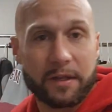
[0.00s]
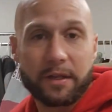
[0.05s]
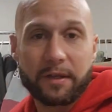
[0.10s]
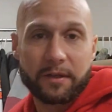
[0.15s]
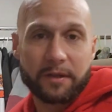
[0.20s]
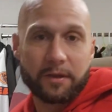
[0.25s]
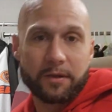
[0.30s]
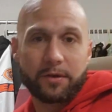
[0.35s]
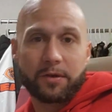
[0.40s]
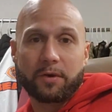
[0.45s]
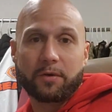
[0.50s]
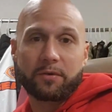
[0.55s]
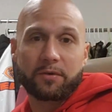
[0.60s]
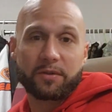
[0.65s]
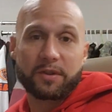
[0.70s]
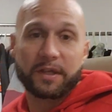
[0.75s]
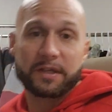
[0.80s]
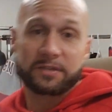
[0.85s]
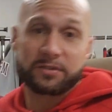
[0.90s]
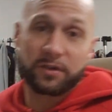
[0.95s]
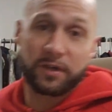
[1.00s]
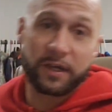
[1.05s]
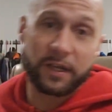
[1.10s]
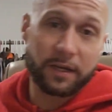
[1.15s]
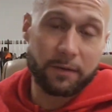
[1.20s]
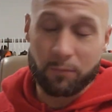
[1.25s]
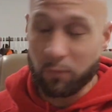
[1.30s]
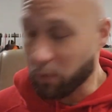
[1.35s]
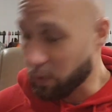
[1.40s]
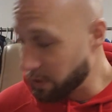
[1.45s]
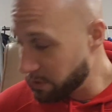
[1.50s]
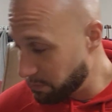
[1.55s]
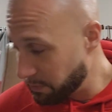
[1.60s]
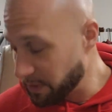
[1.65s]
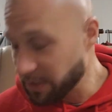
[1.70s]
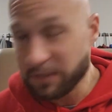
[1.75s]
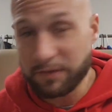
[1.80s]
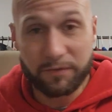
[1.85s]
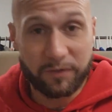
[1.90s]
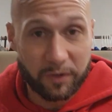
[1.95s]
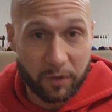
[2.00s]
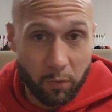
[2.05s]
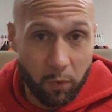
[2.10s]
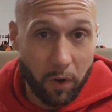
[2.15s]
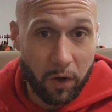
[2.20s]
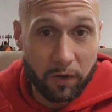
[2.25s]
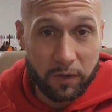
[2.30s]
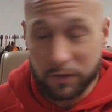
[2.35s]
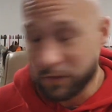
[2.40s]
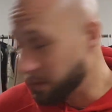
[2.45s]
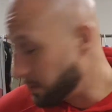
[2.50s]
in, you know. Things are getting more expensive, and the quality